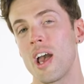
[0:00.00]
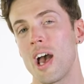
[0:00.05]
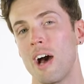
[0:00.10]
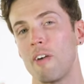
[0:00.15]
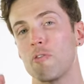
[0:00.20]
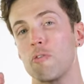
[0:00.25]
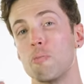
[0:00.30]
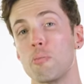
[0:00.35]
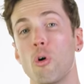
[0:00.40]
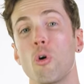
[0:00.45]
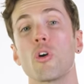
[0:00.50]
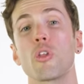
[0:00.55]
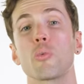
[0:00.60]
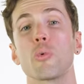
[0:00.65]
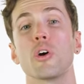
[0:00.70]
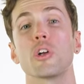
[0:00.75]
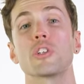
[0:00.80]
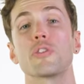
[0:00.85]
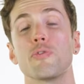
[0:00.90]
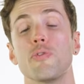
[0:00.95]
And for more of the
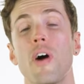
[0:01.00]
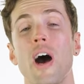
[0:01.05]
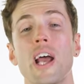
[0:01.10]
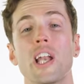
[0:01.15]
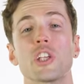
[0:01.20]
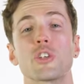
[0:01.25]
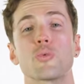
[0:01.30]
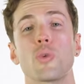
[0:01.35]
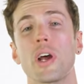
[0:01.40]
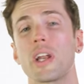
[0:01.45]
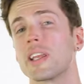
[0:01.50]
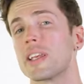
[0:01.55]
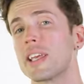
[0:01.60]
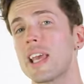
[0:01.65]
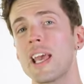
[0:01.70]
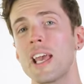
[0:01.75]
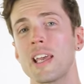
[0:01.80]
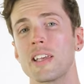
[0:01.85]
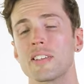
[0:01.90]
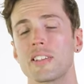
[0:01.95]
world's finest riding
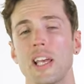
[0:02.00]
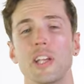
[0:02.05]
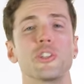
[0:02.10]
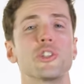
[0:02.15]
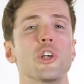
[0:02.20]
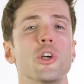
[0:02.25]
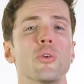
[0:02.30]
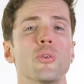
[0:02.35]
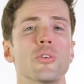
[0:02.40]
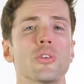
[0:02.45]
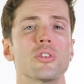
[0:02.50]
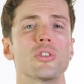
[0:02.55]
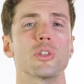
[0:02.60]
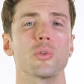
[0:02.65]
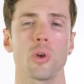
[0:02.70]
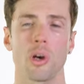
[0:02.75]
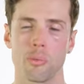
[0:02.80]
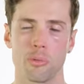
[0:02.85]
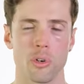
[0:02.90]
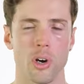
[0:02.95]
gear, stay tuned
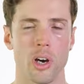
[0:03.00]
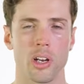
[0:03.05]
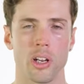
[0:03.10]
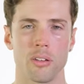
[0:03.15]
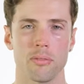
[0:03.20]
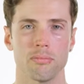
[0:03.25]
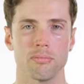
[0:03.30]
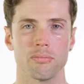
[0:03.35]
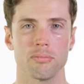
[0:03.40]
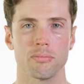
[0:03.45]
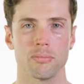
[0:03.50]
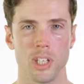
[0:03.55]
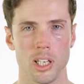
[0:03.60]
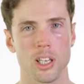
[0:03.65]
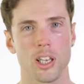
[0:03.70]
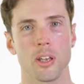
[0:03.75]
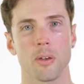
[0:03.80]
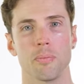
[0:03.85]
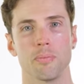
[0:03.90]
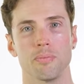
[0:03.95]
to Urban Rider.
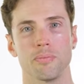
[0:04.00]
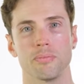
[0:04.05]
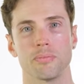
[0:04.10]
Thank you.